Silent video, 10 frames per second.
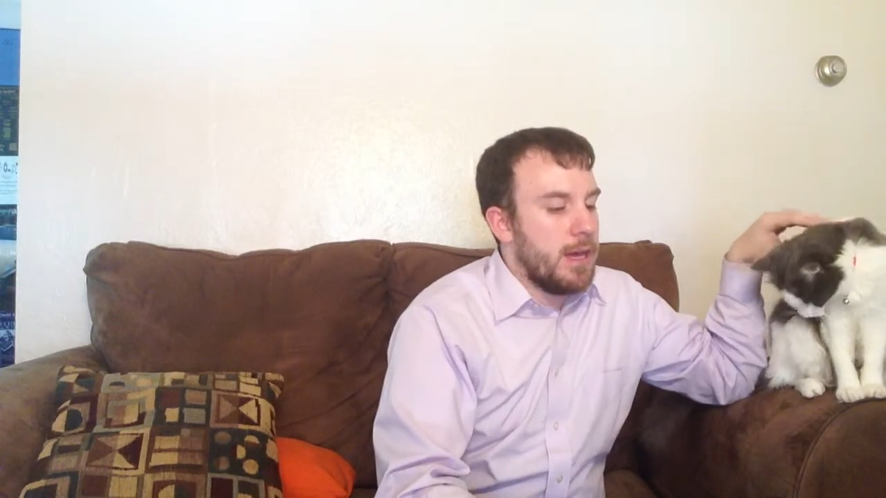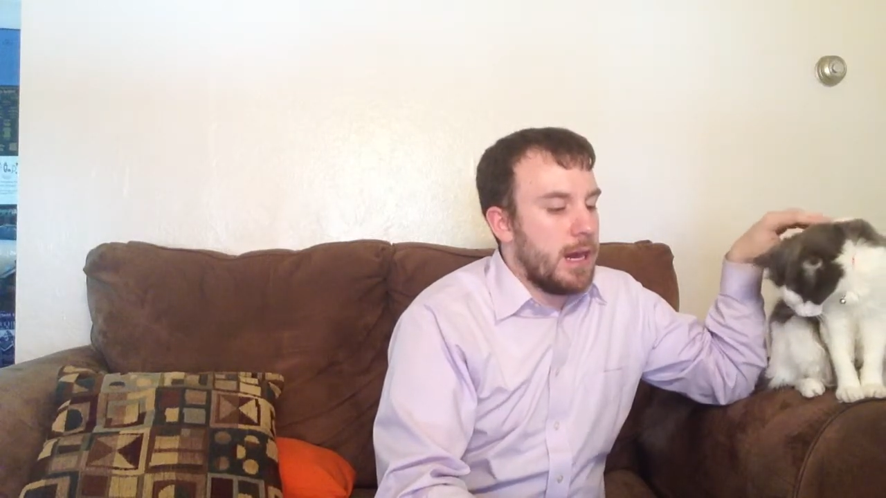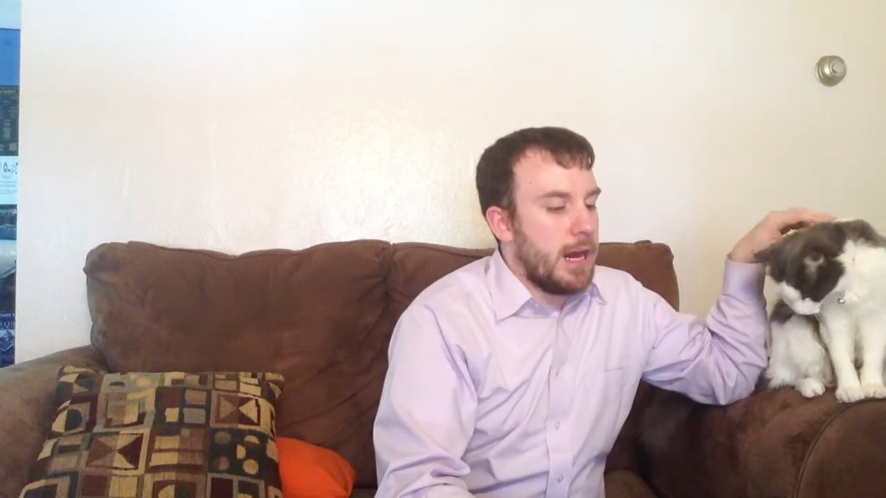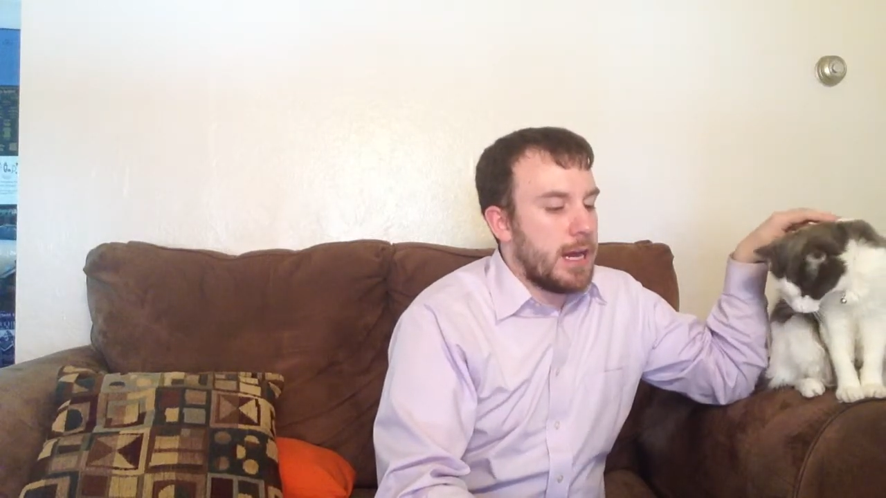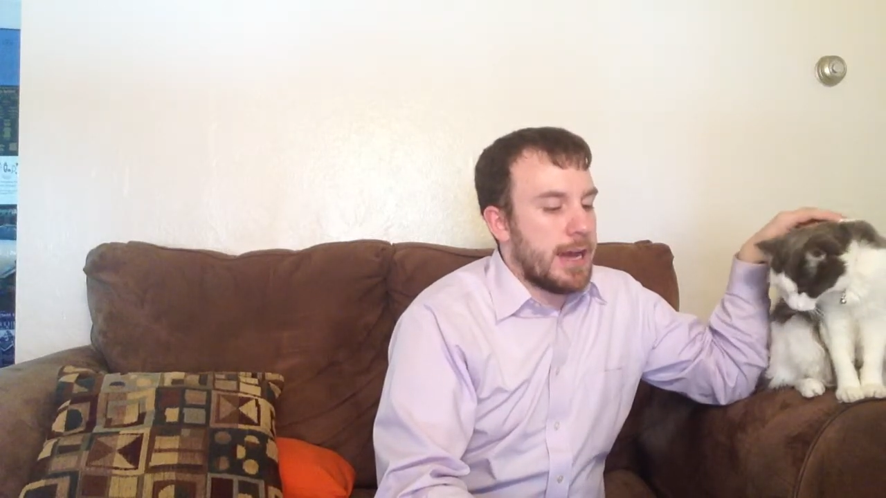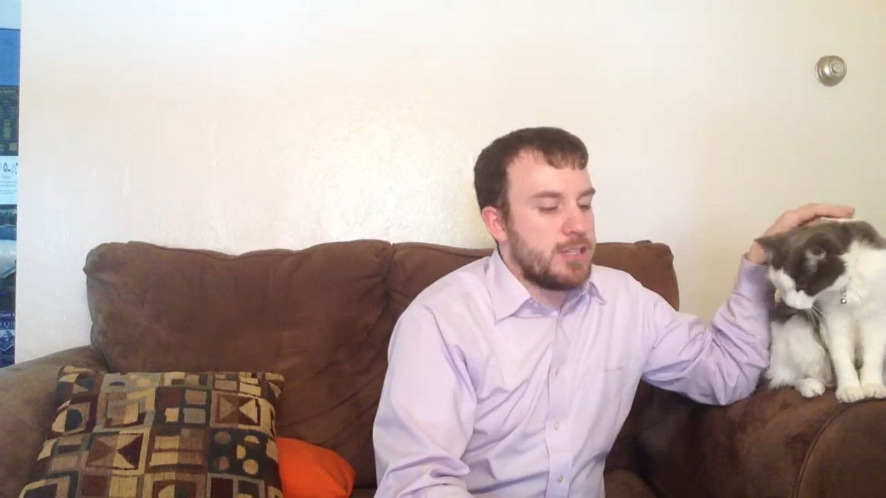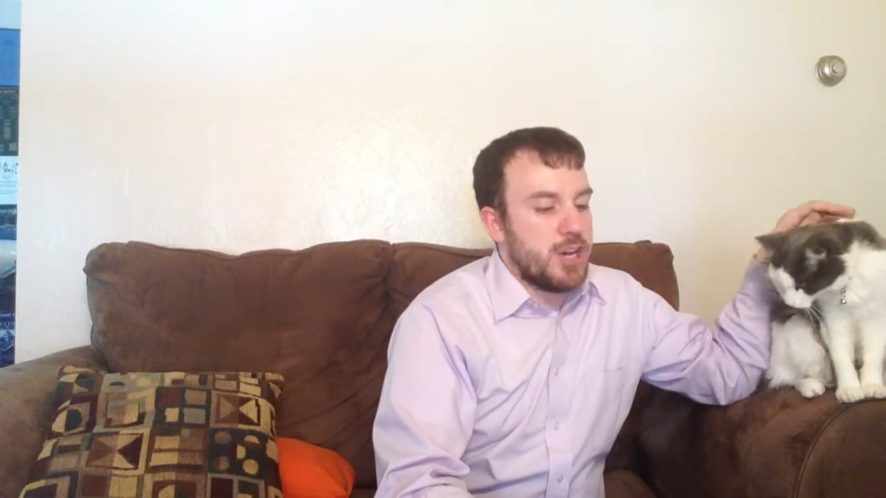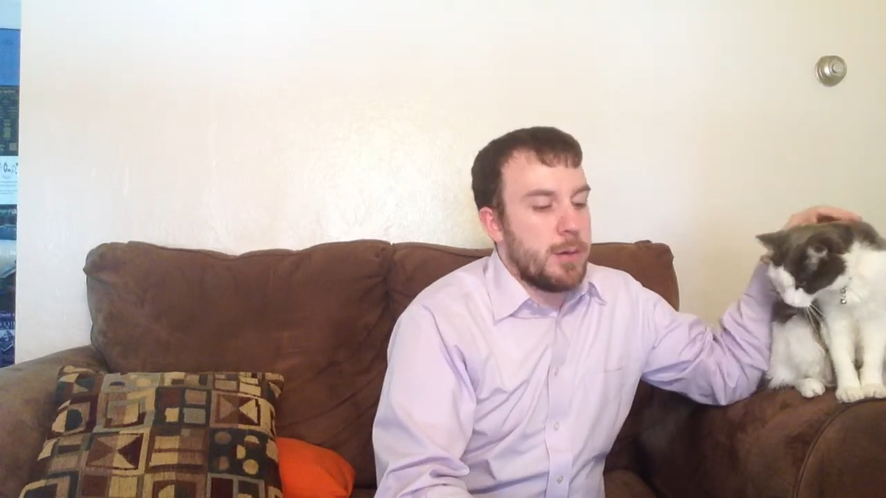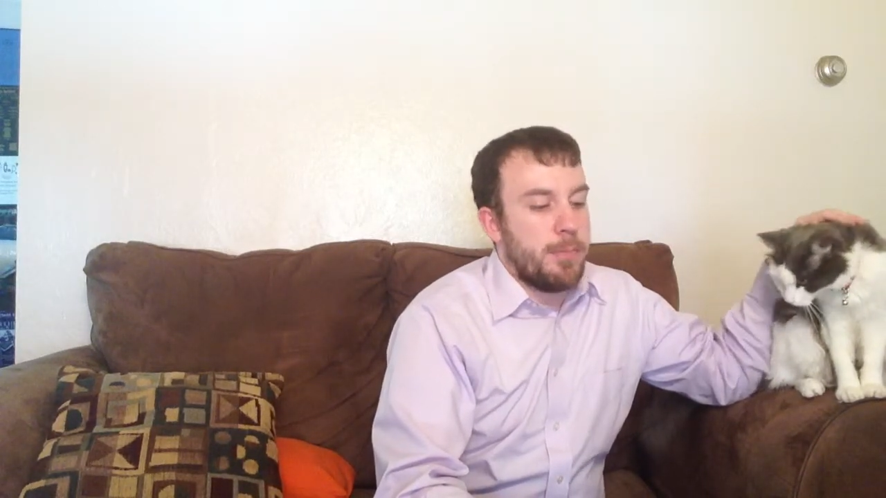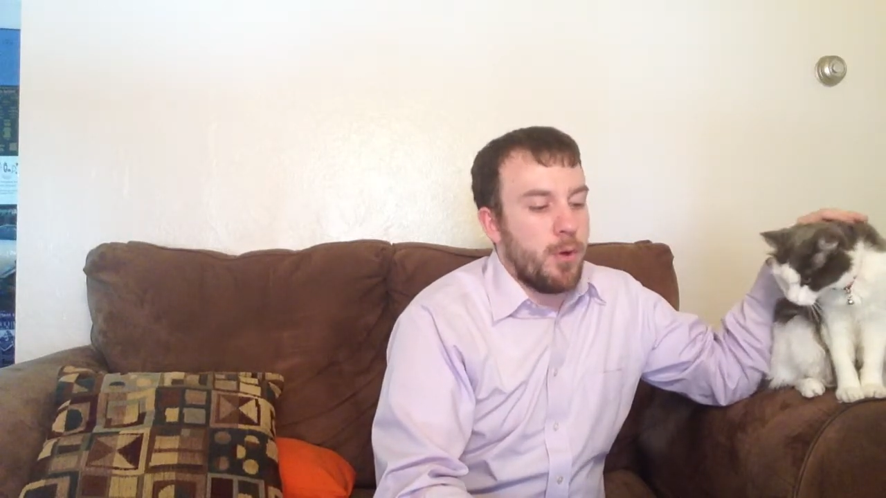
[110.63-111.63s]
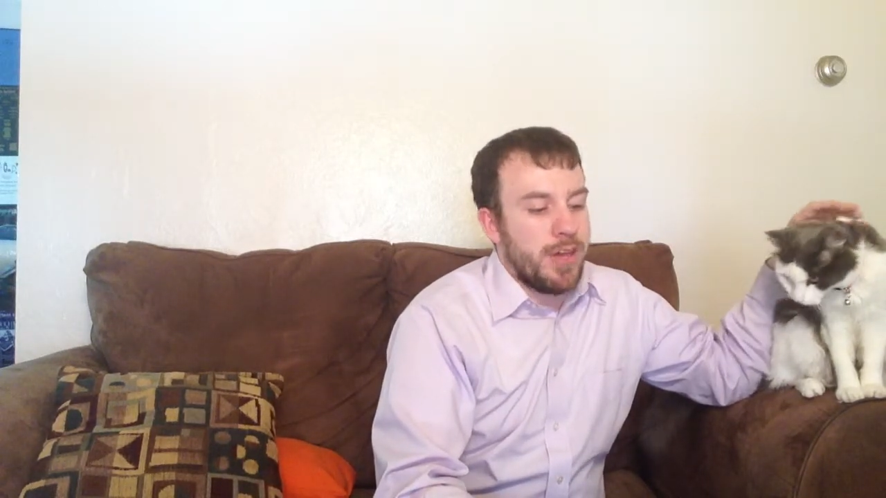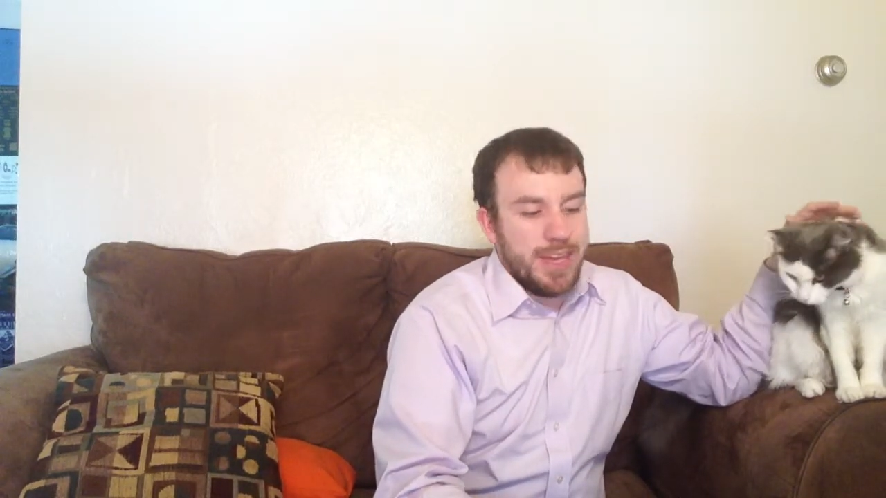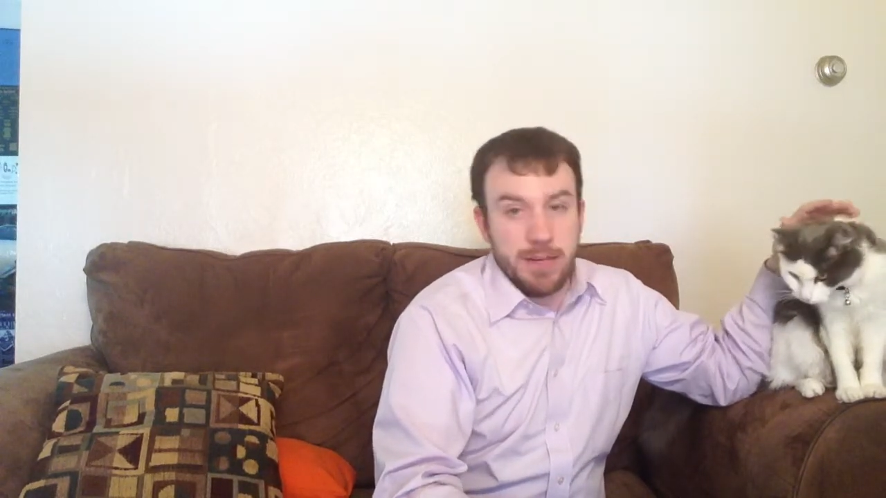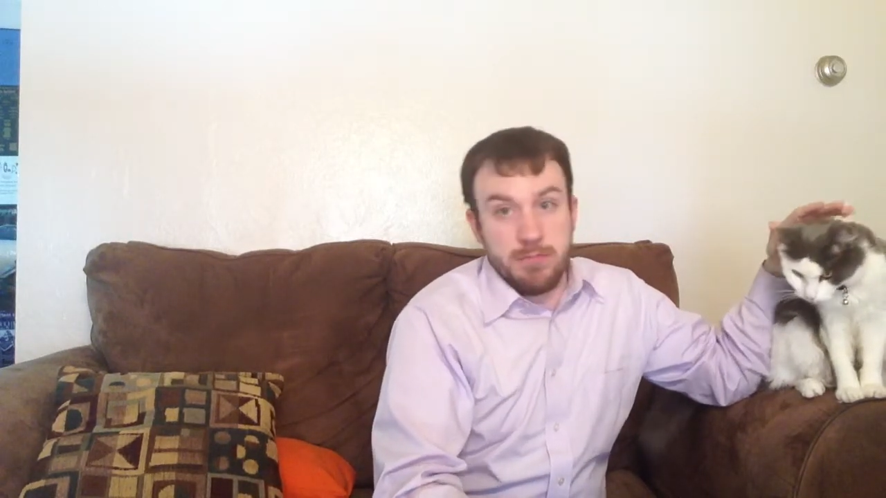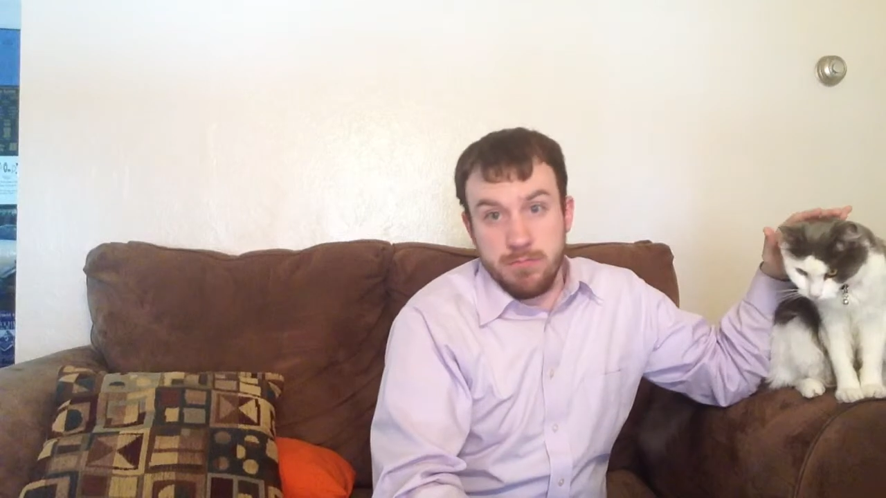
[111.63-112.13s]
Uh, I got Jarrett
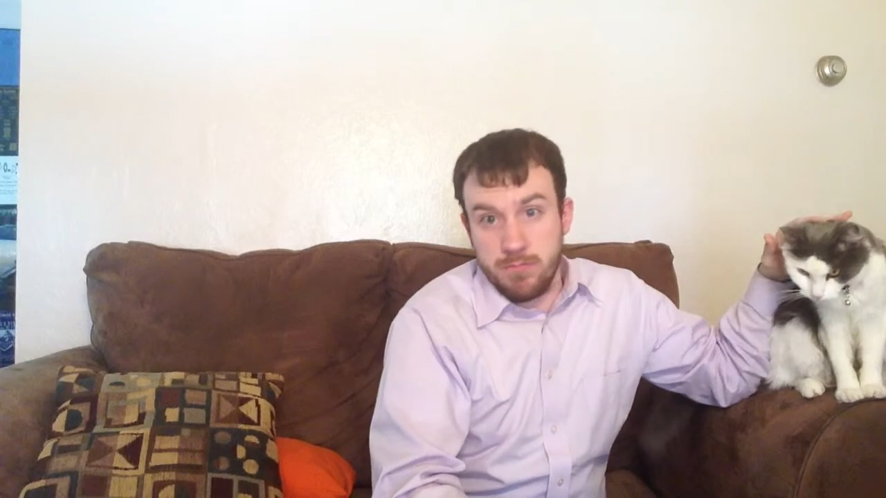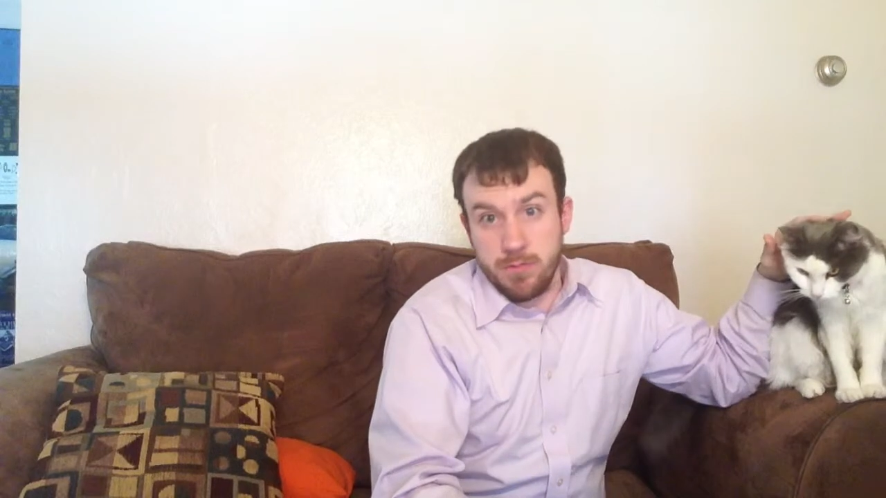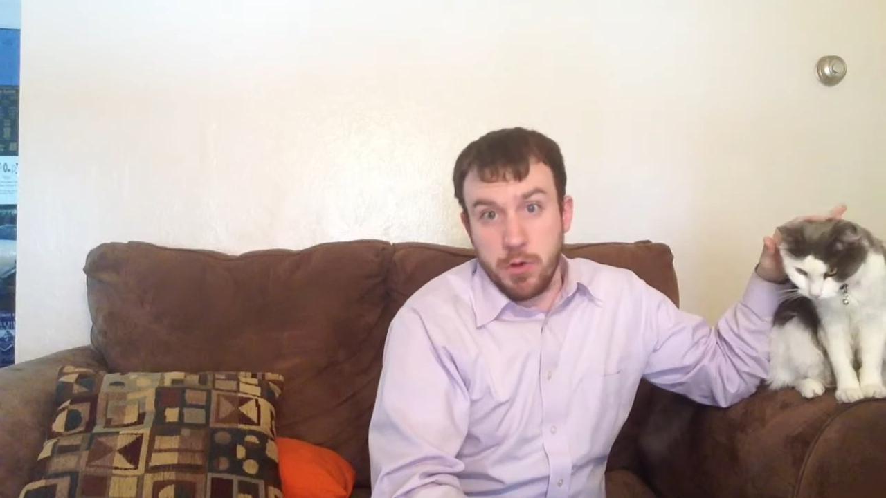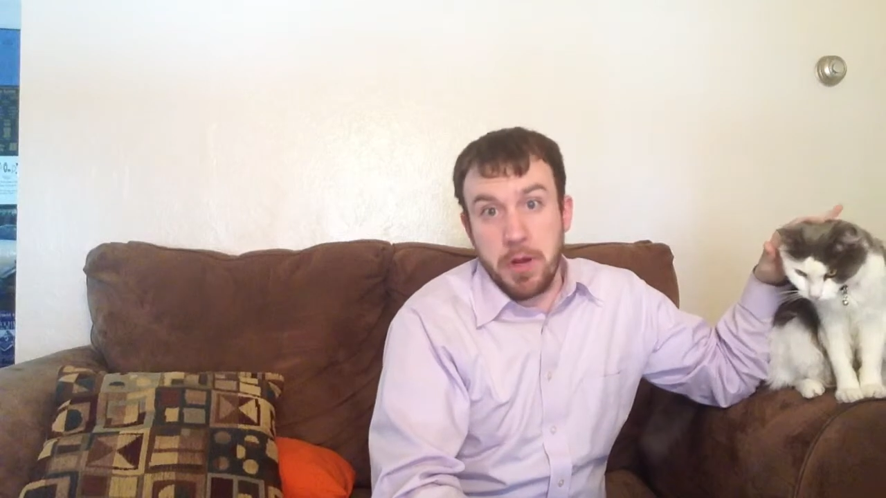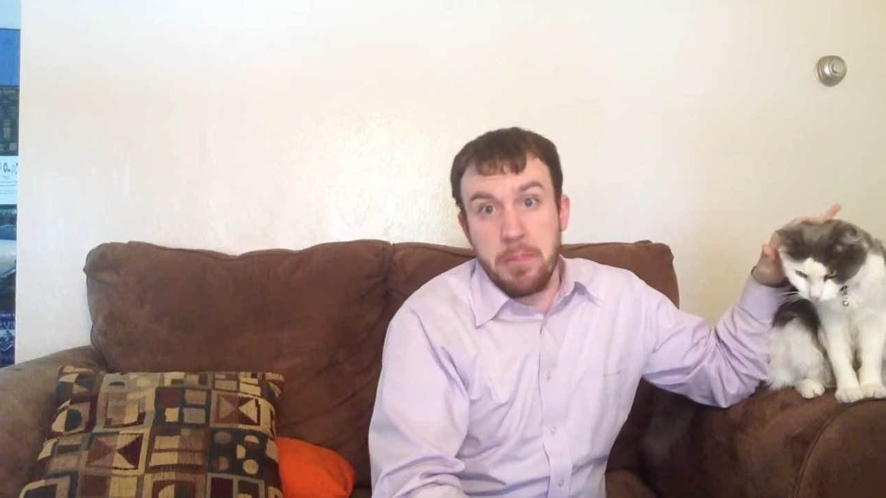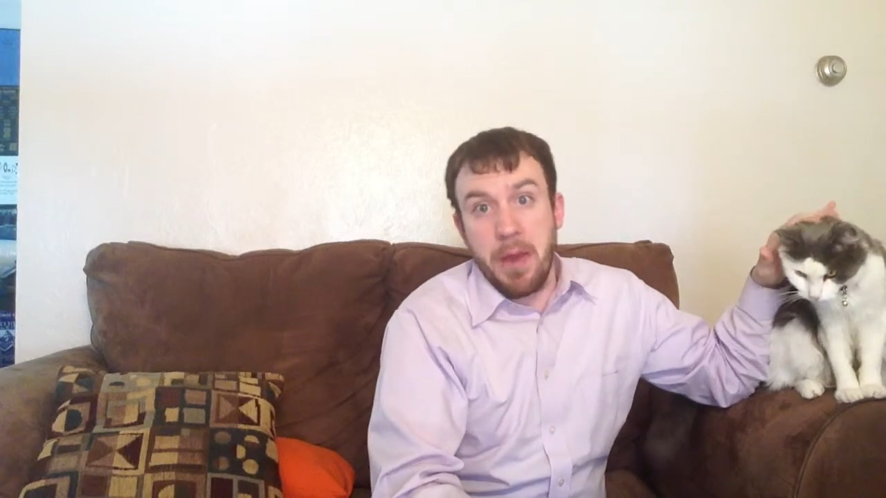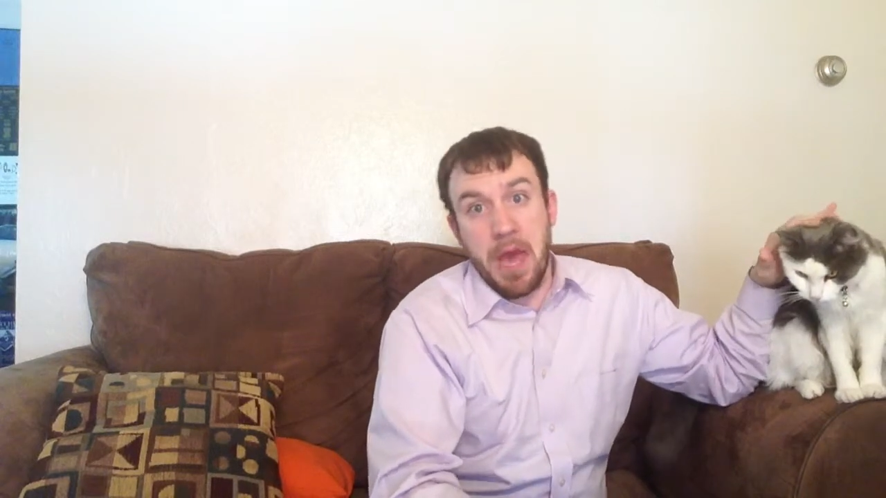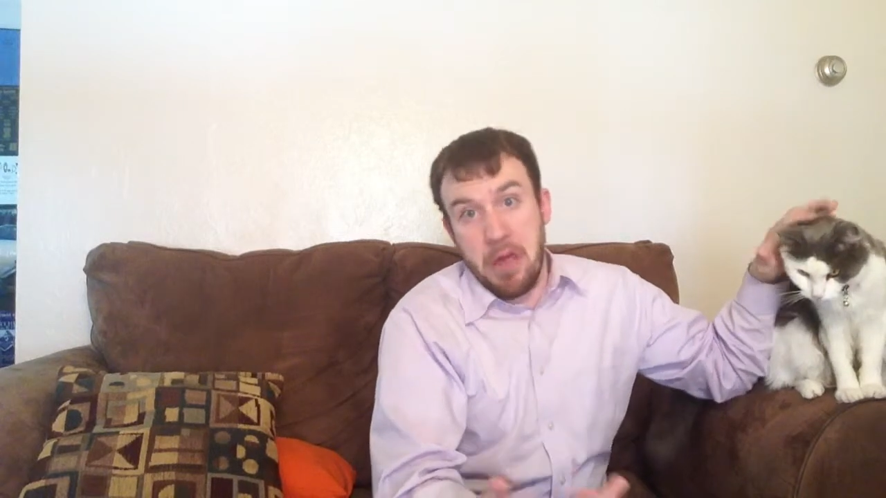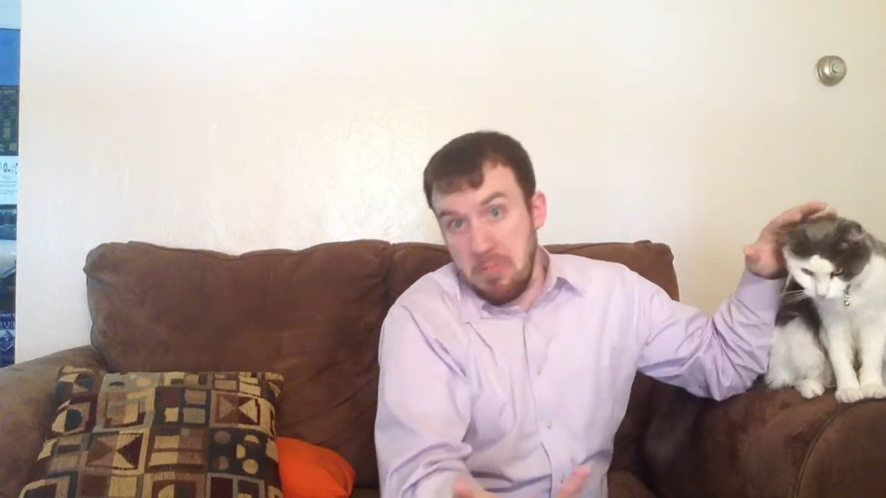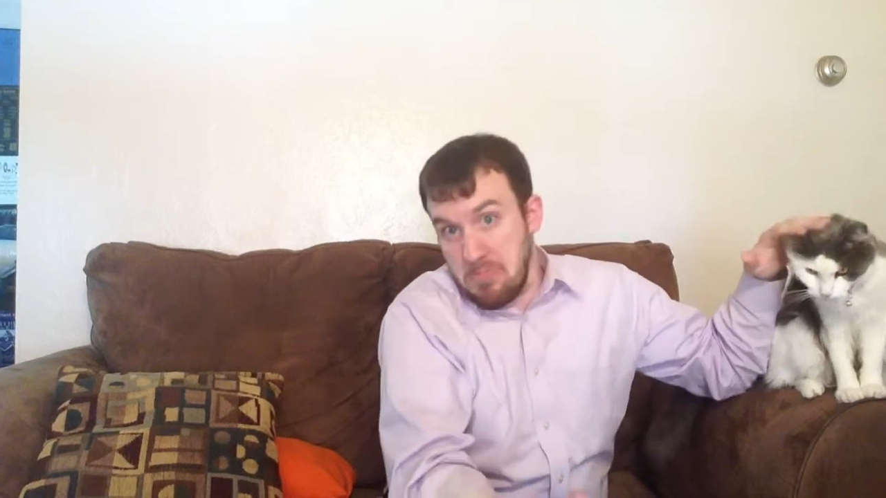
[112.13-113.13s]
Boykin, Green Bay.